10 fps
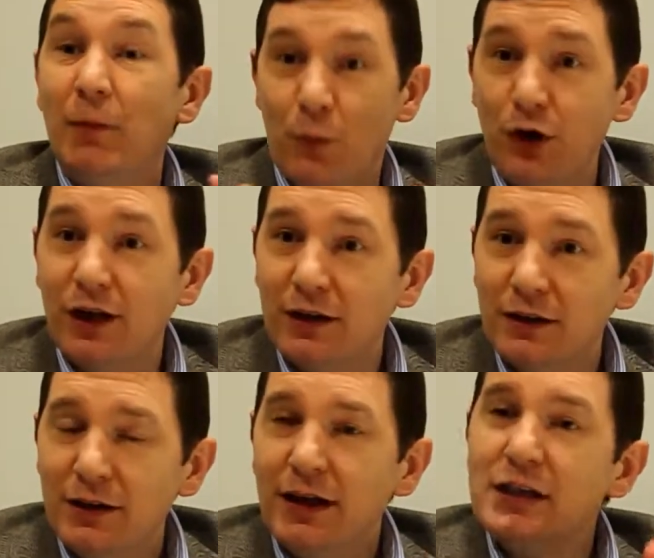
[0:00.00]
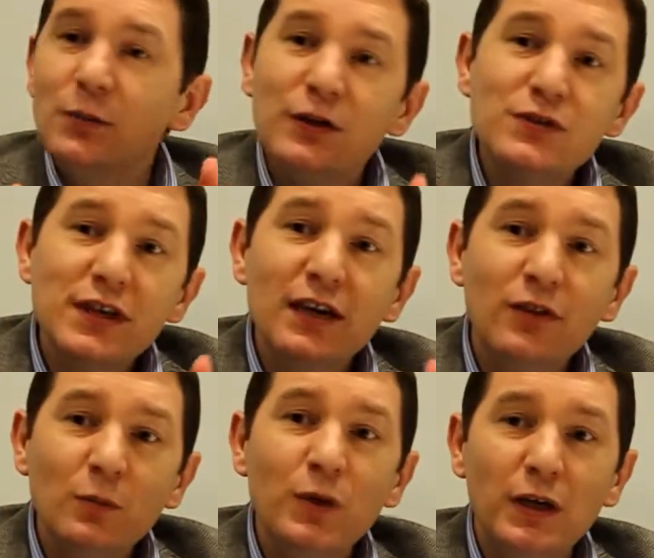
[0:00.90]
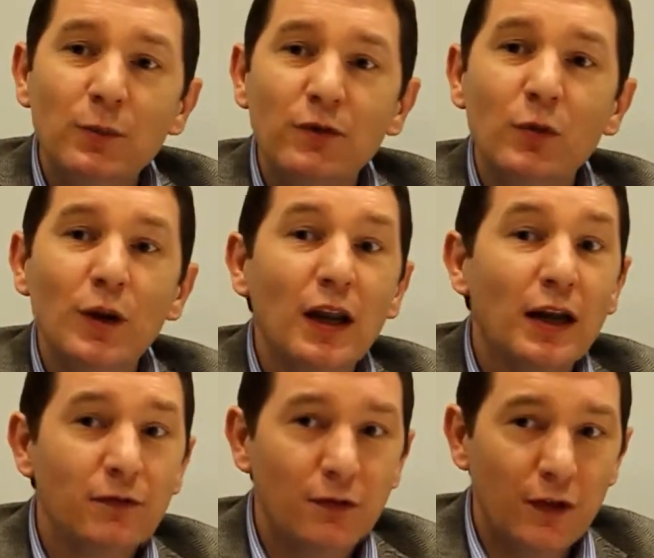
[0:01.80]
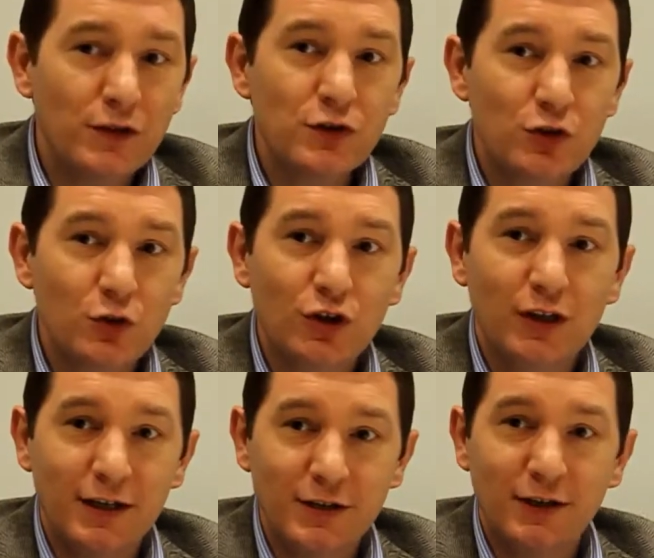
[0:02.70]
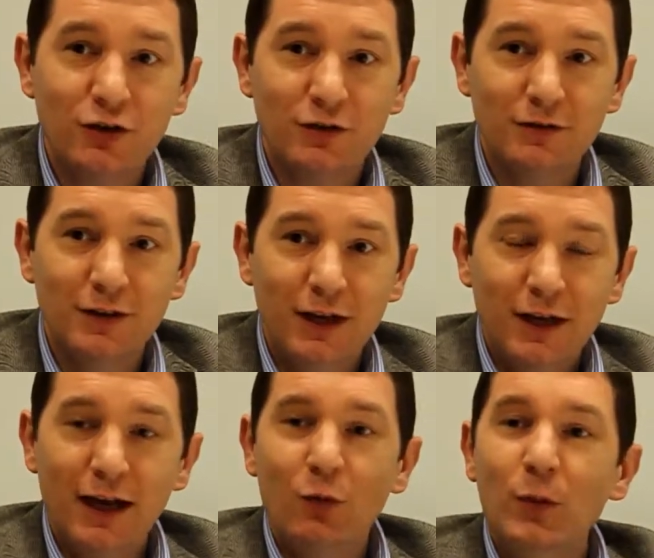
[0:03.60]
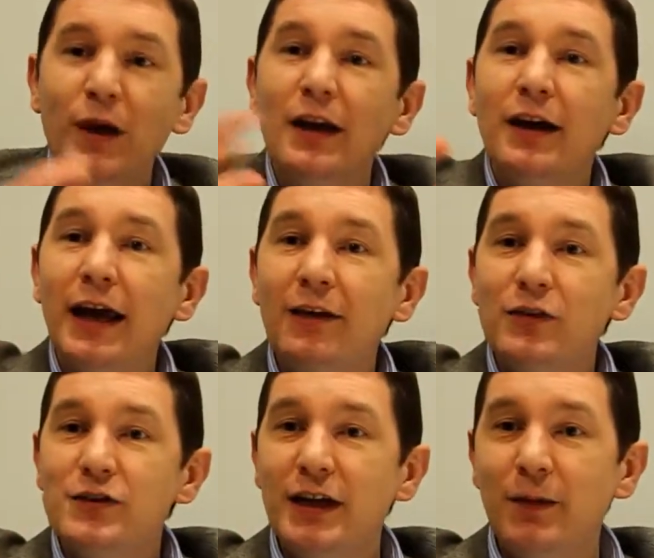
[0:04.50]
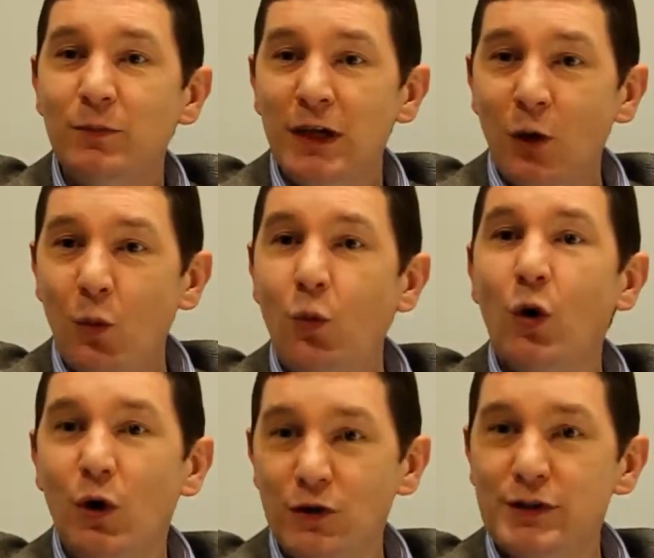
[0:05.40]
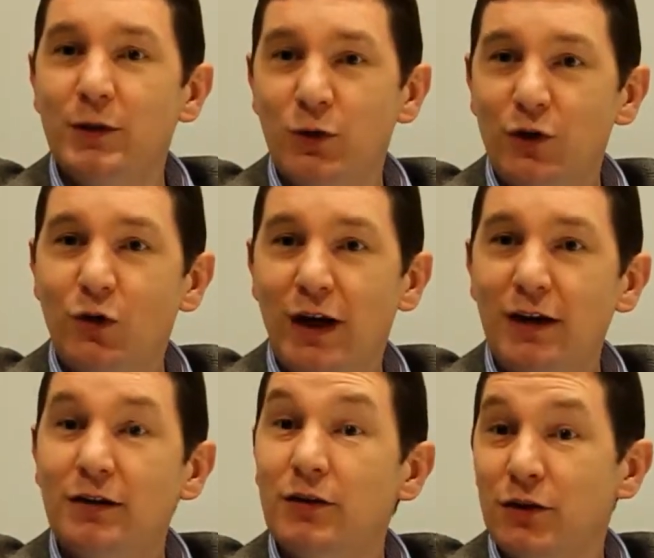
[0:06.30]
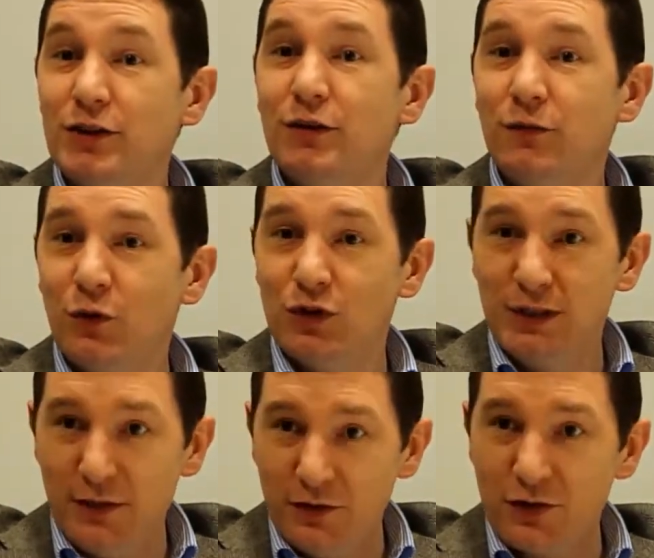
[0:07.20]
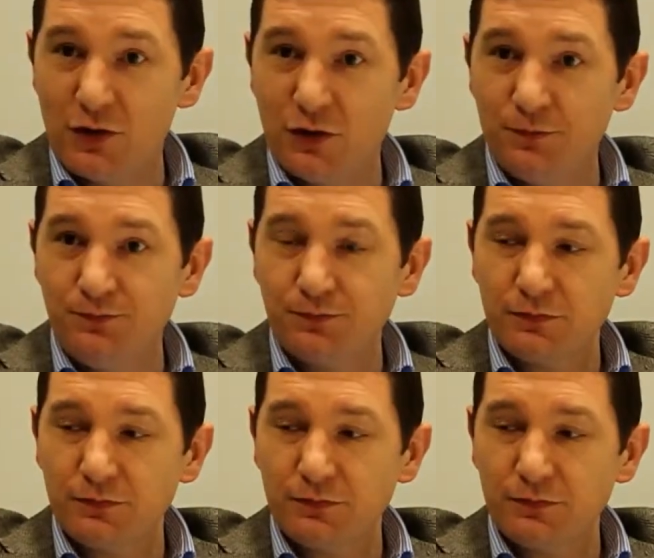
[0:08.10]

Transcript: money. It's about saving people from a life of institutionalization. Now, we may not have the same walls that we created 30 or 40 years ago,